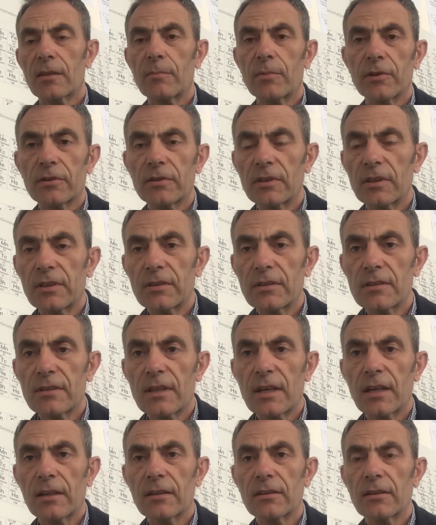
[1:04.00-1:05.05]
the button and
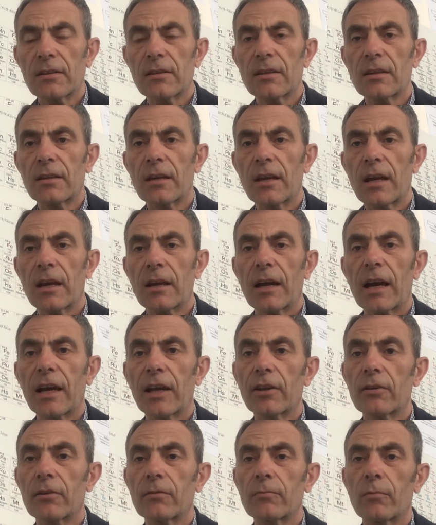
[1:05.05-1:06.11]
uh, the uh,
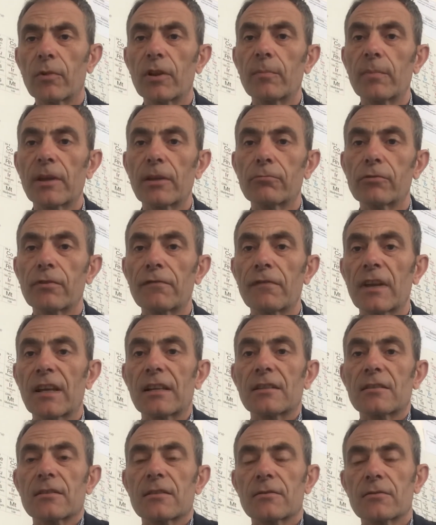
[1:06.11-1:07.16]
ion will be
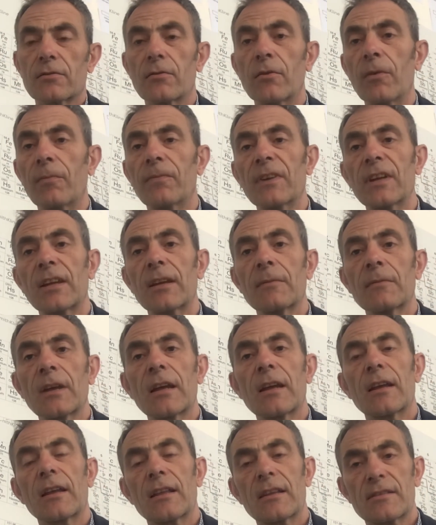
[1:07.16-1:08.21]
revealed. So hopefully
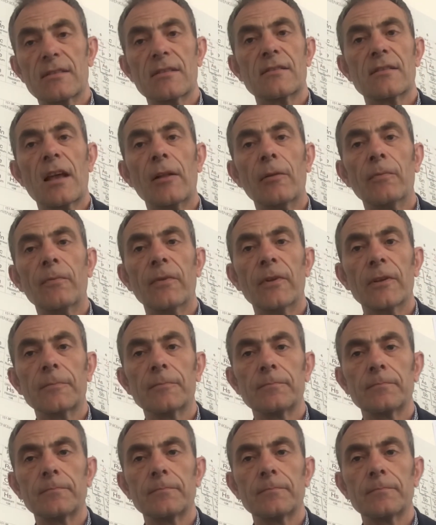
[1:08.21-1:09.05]
this is helpful.